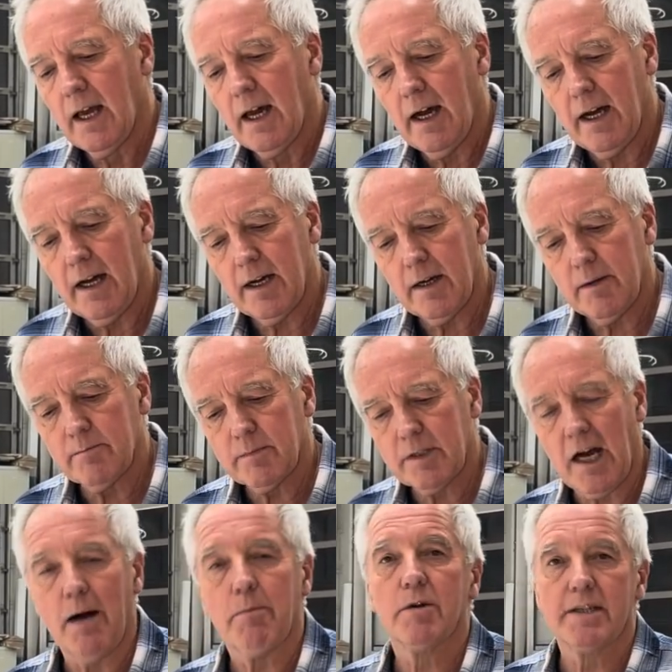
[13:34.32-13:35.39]

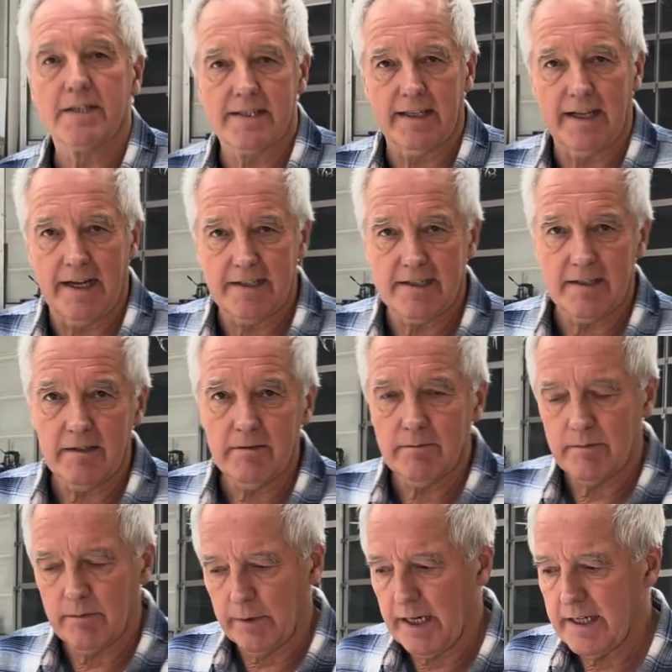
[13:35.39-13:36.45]
Carbon is lighter,
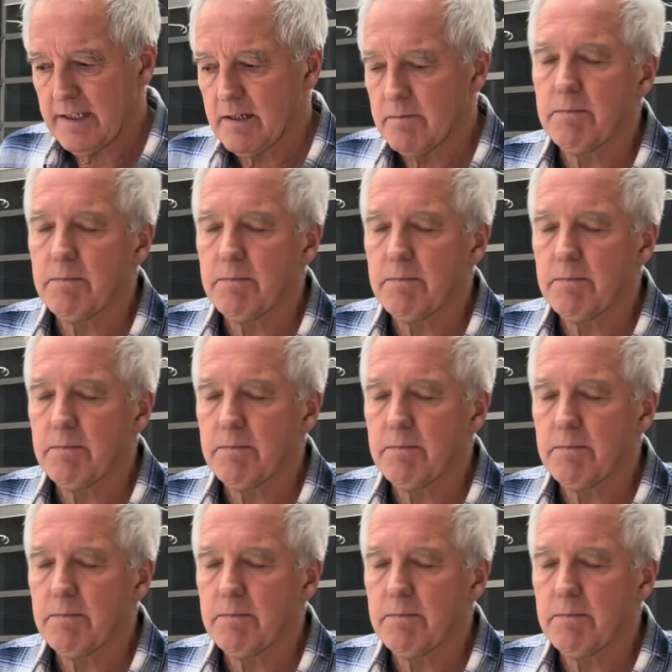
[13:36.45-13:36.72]
right?